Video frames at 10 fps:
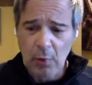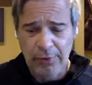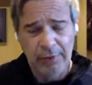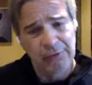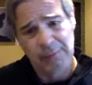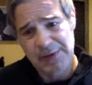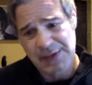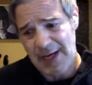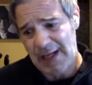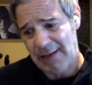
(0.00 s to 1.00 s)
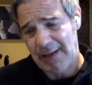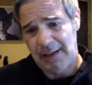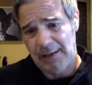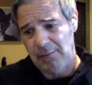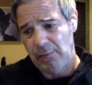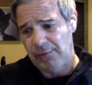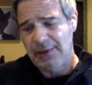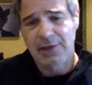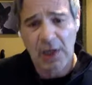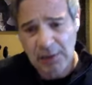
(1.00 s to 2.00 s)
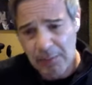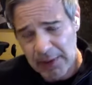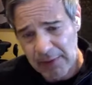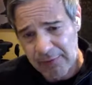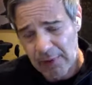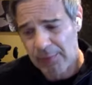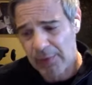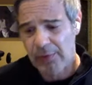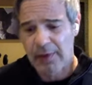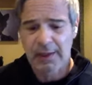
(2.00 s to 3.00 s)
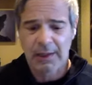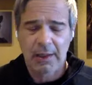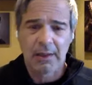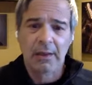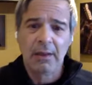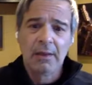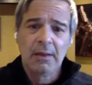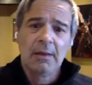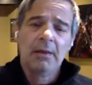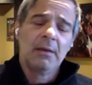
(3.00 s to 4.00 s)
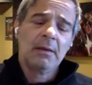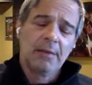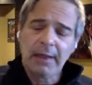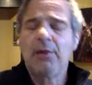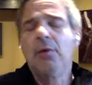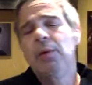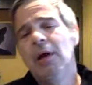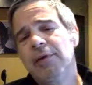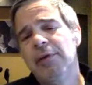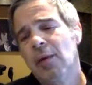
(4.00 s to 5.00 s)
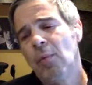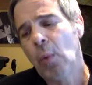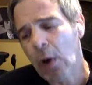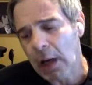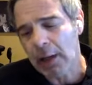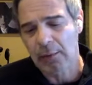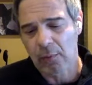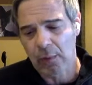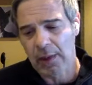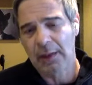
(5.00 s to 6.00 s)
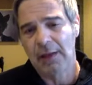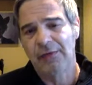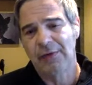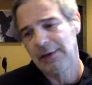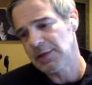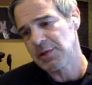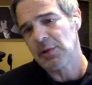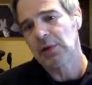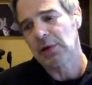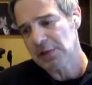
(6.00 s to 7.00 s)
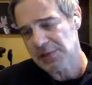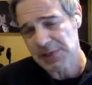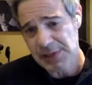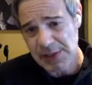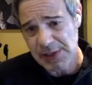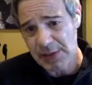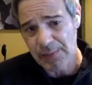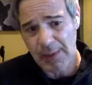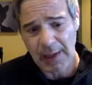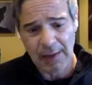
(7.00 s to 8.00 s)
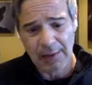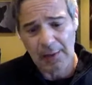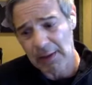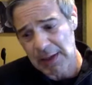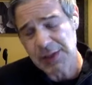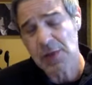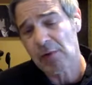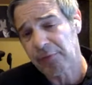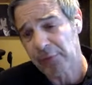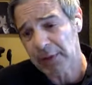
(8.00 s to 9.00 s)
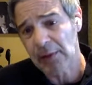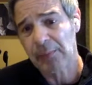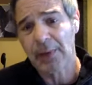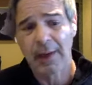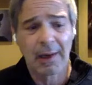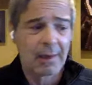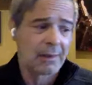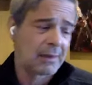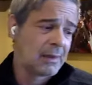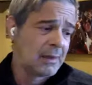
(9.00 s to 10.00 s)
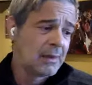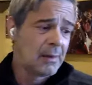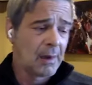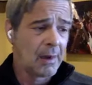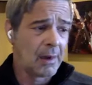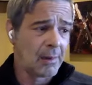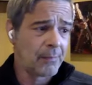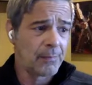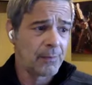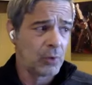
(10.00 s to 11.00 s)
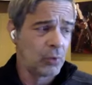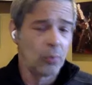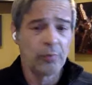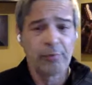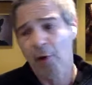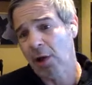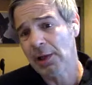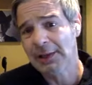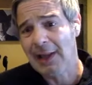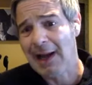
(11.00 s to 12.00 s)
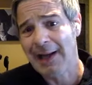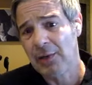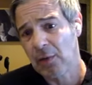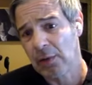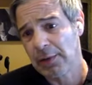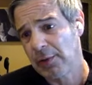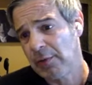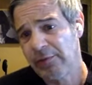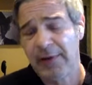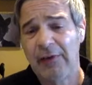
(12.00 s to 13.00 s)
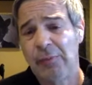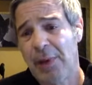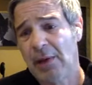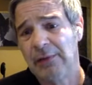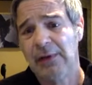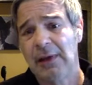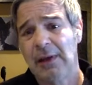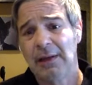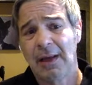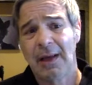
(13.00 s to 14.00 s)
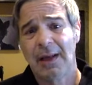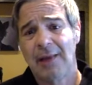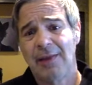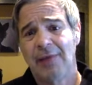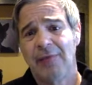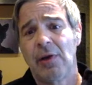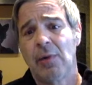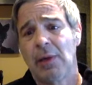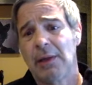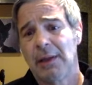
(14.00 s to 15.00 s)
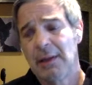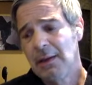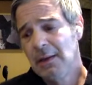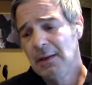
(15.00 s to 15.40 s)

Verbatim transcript: where there's a mistake they can deduct money from you they can they can do whatever they want when it's a digital currency system and there is no freedom and um, you fall in line or you face penalty and and i think very quickly